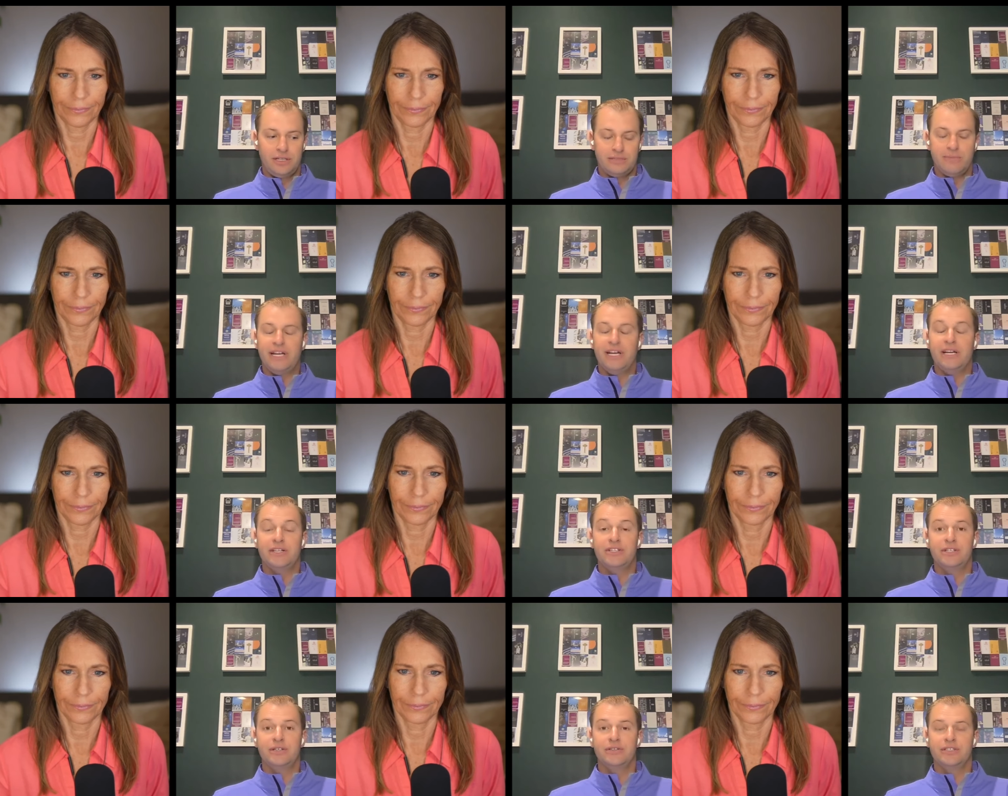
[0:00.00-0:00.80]
Speaker 1: as many
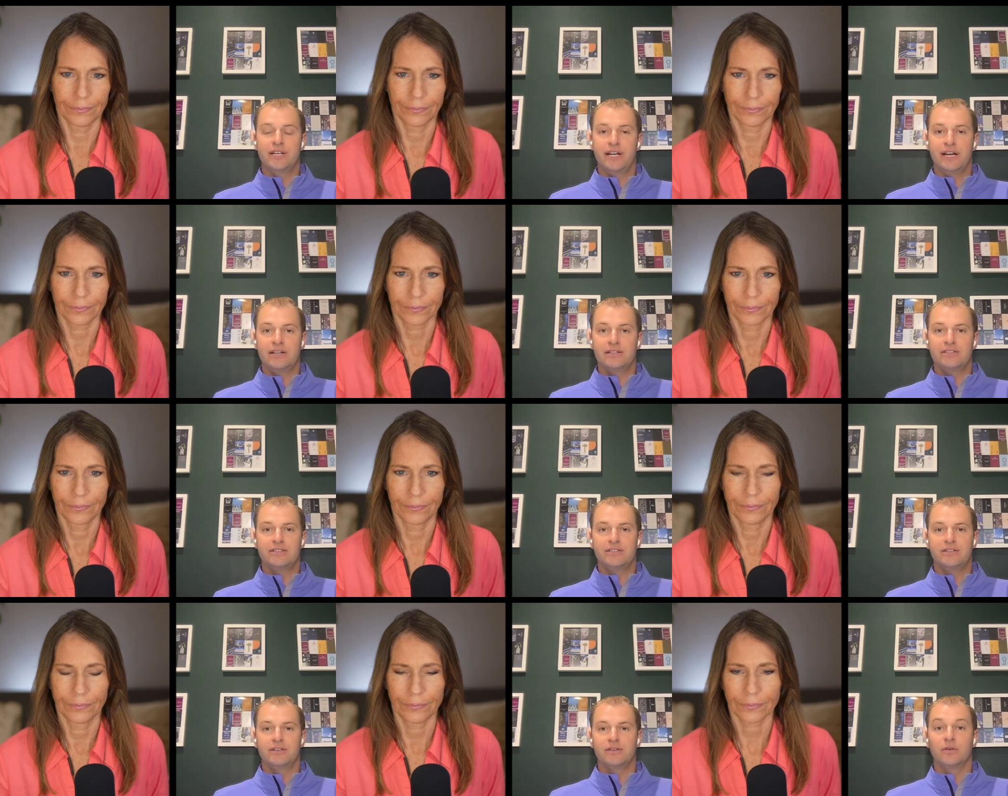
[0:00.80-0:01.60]
issues, I
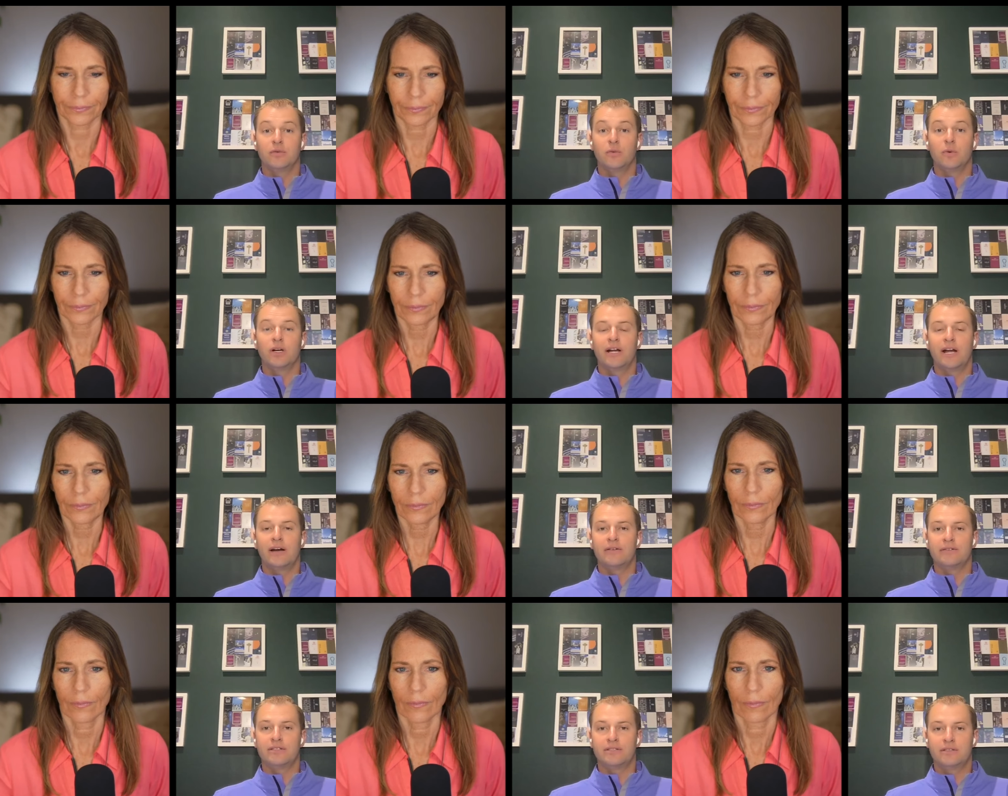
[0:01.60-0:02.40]
guess, or
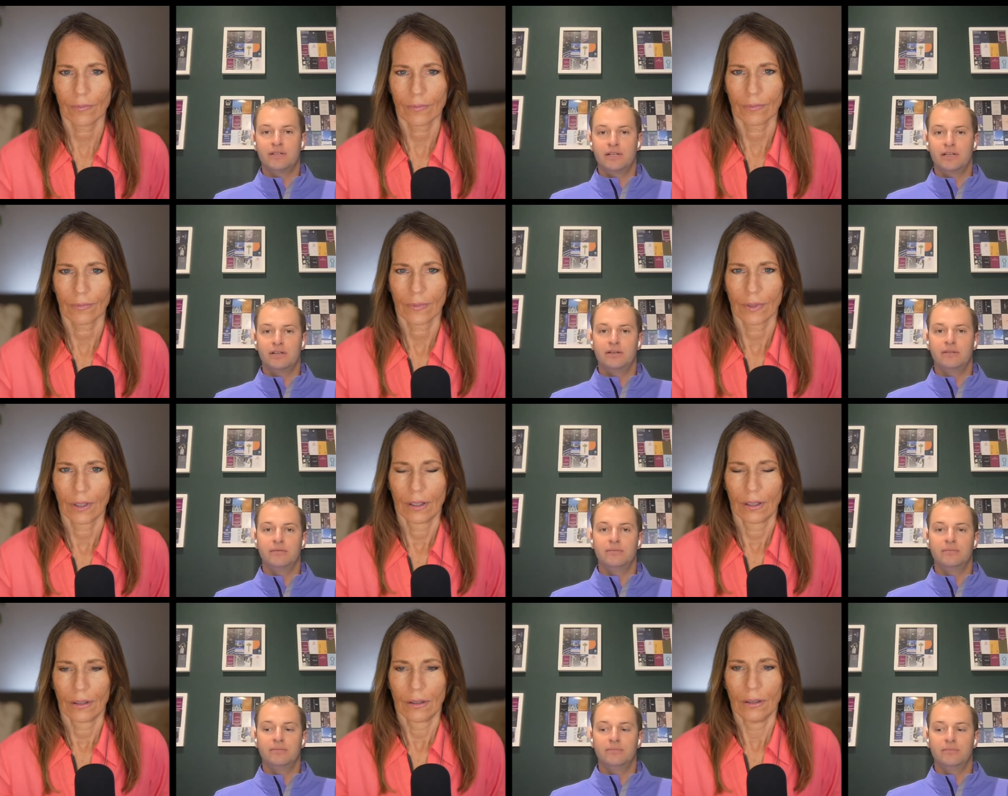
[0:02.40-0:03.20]
workouts
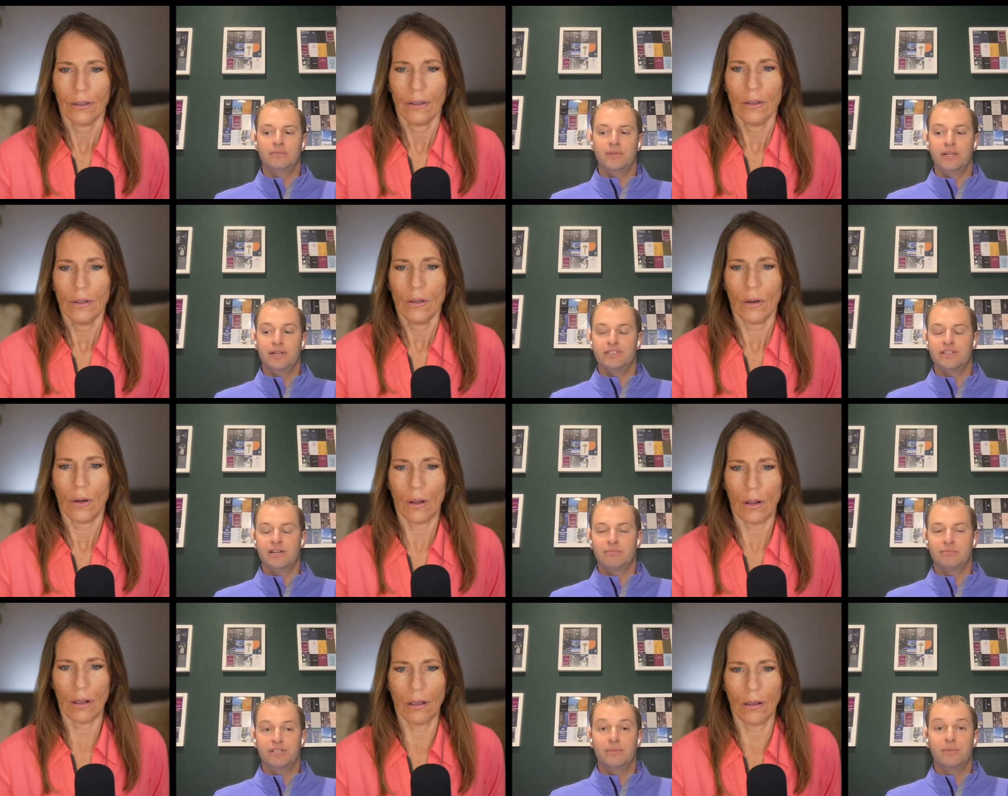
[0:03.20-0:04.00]
than
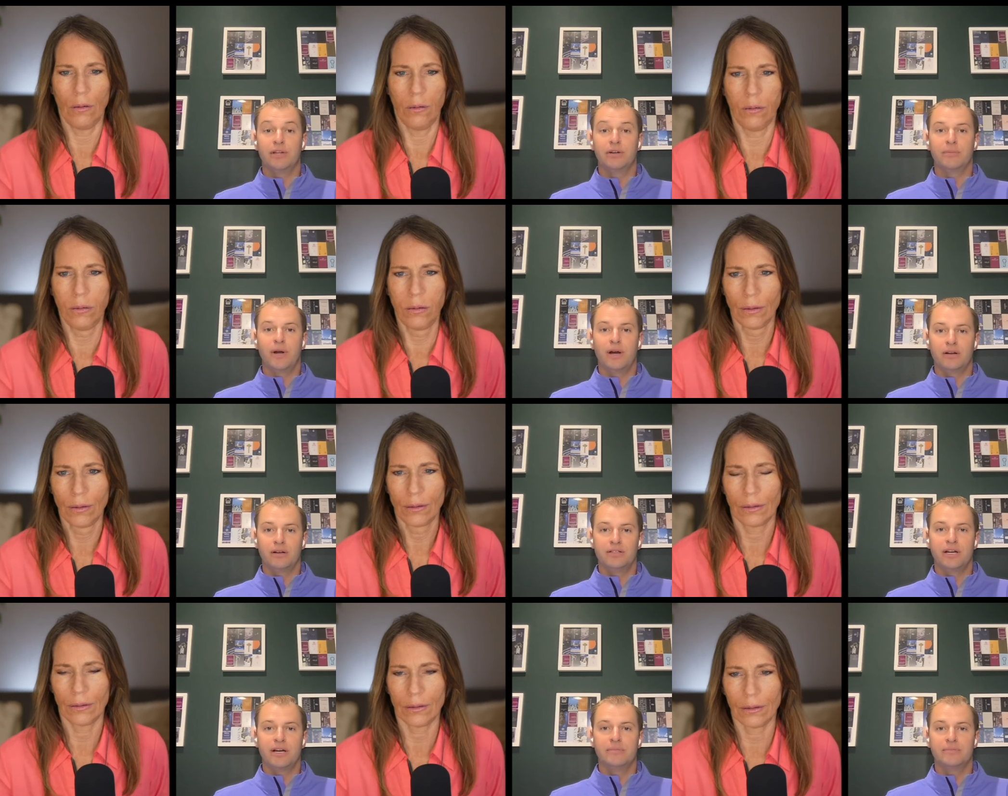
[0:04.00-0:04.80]
some other
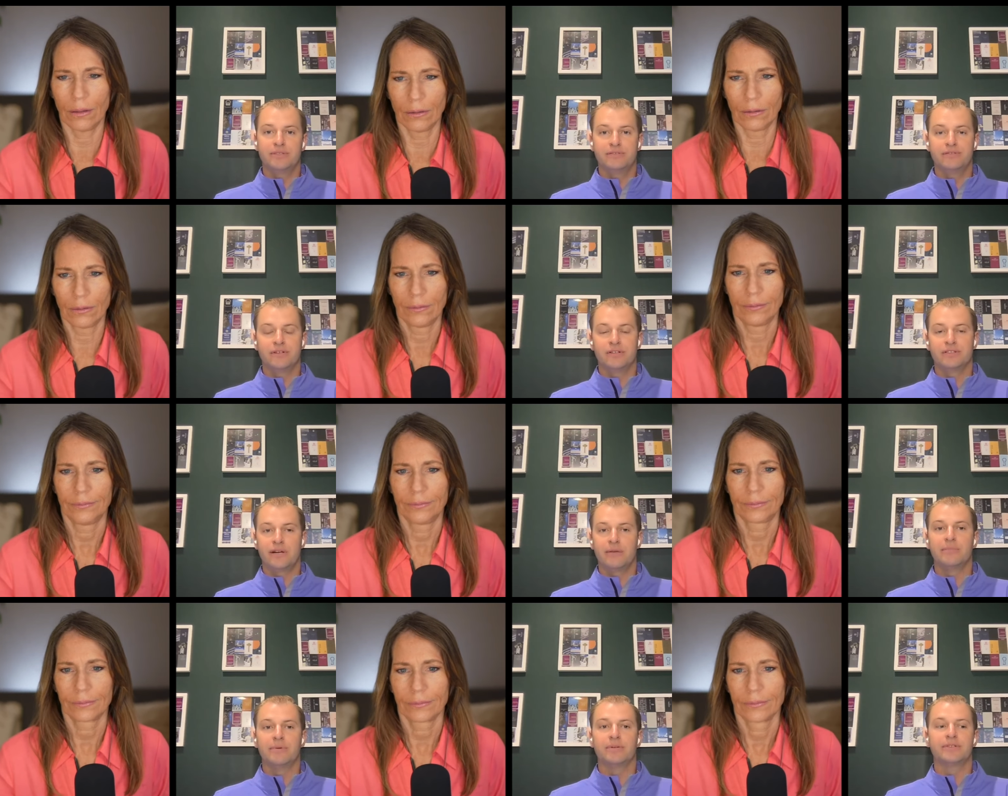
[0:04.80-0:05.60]
product types, for
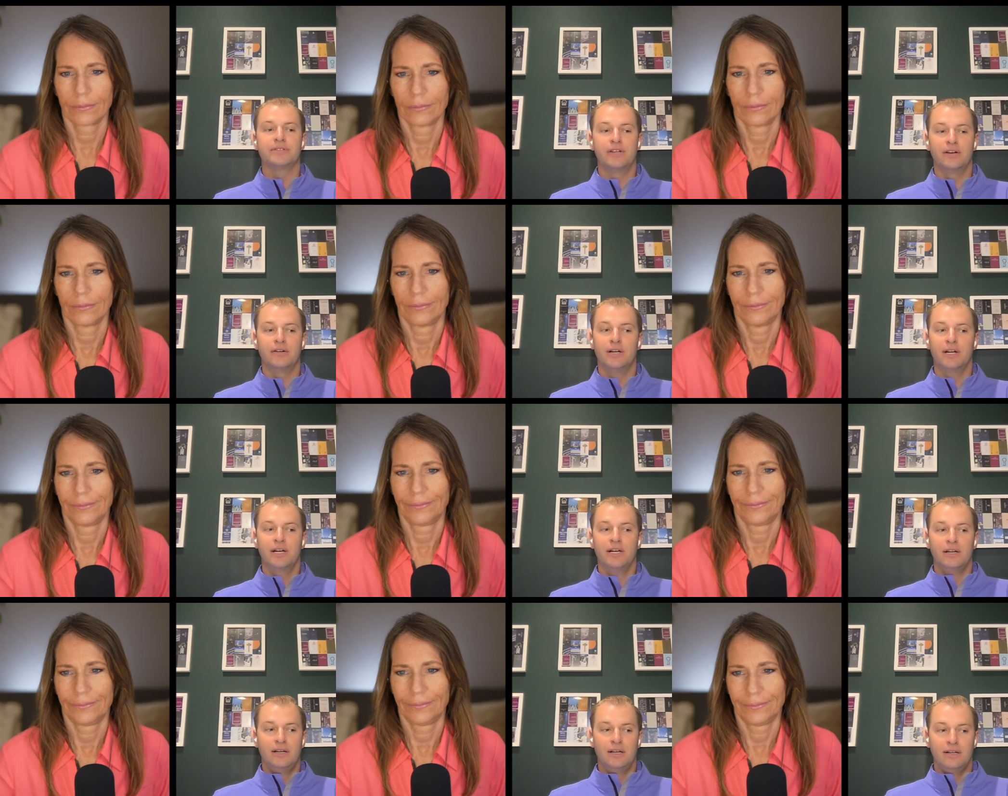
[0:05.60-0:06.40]
example. So,
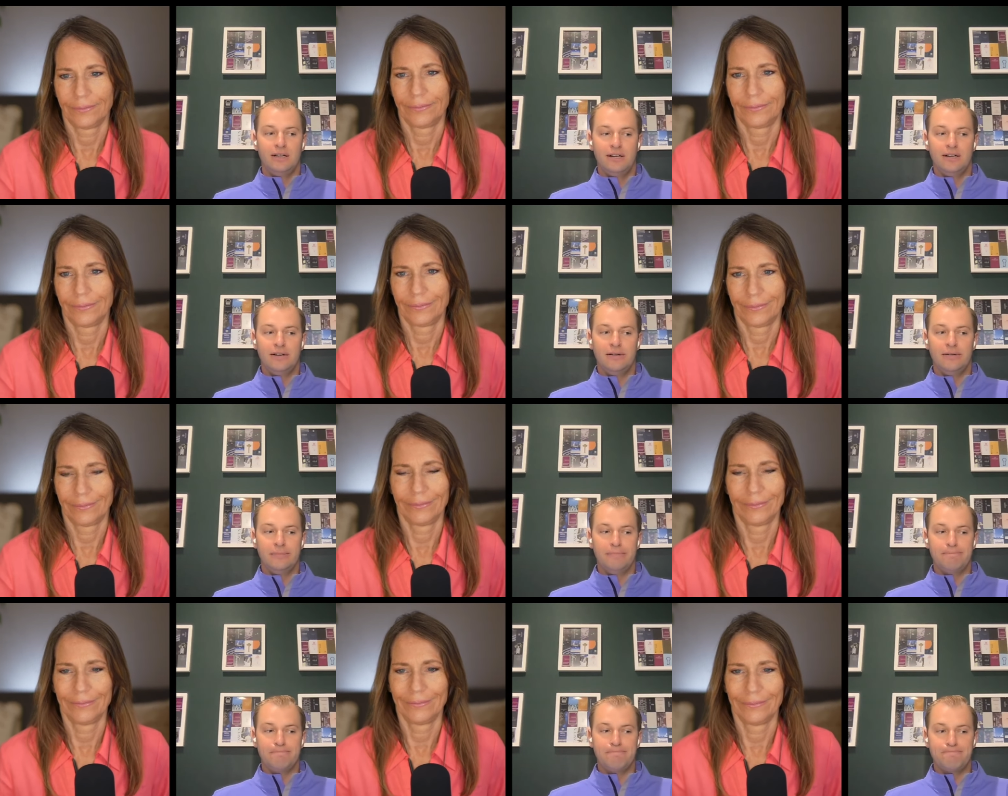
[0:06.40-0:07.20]

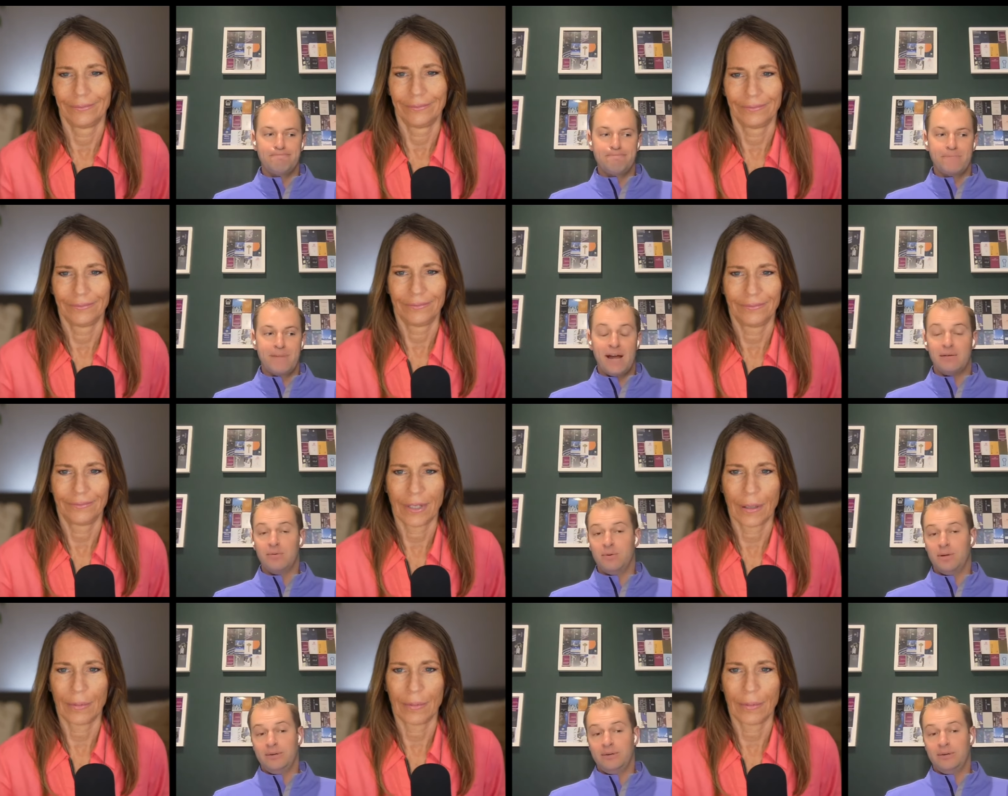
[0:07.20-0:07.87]
yeah,